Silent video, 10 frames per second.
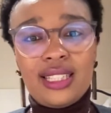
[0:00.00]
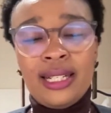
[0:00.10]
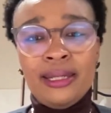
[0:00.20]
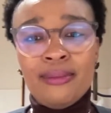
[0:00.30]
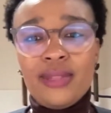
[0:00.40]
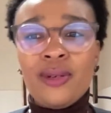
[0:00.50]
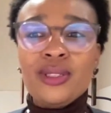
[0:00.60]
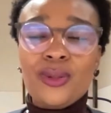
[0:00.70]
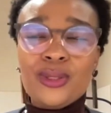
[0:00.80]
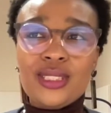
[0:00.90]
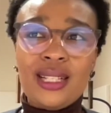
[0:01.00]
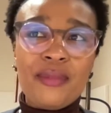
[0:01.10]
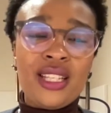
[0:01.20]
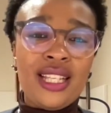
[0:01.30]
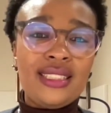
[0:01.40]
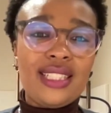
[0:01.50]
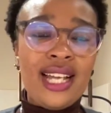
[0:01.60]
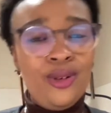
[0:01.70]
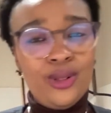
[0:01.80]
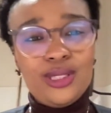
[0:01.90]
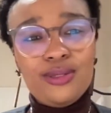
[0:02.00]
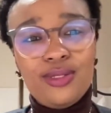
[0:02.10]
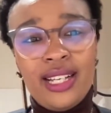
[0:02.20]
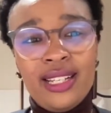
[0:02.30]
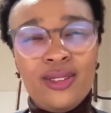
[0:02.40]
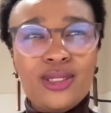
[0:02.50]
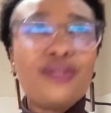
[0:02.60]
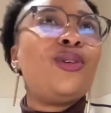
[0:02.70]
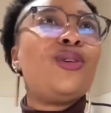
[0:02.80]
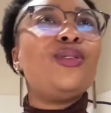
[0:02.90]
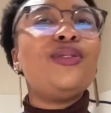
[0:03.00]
That was also something that I looked for.